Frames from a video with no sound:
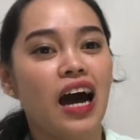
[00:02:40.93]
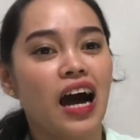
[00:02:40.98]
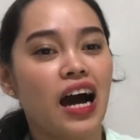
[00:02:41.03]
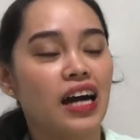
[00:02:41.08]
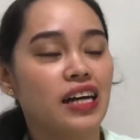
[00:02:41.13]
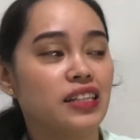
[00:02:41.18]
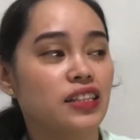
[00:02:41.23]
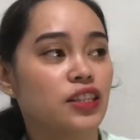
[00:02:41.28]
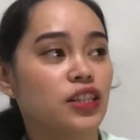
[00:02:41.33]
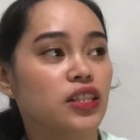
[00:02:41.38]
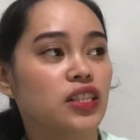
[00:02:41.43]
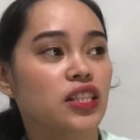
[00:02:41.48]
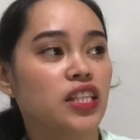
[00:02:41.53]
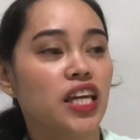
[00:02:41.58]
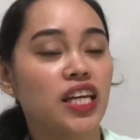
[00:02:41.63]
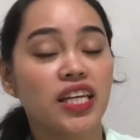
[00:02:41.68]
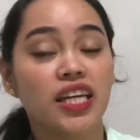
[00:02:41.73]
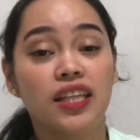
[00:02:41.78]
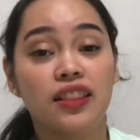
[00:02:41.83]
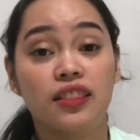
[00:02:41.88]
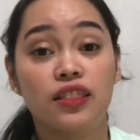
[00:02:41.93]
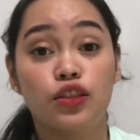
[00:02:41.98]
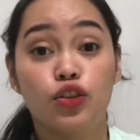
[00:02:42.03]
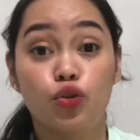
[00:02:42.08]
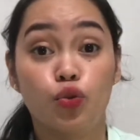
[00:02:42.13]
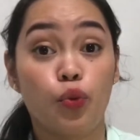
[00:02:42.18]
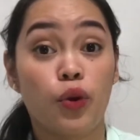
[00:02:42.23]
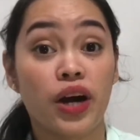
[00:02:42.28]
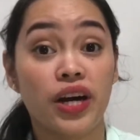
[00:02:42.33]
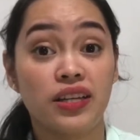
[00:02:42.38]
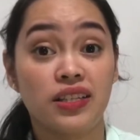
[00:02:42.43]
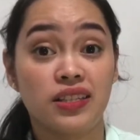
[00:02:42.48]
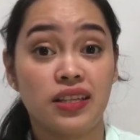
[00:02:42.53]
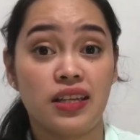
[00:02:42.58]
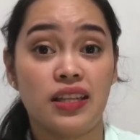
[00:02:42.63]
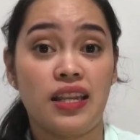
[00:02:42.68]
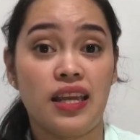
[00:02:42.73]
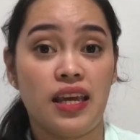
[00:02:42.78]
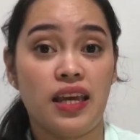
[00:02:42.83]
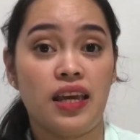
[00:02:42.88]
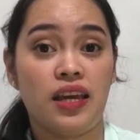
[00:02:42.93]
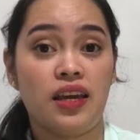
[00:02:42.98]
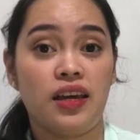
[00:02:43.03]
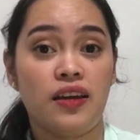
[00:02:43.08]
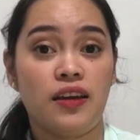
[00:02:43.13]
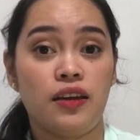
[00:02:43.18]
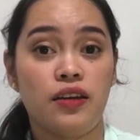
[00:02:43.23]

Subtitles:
I take it twice a day.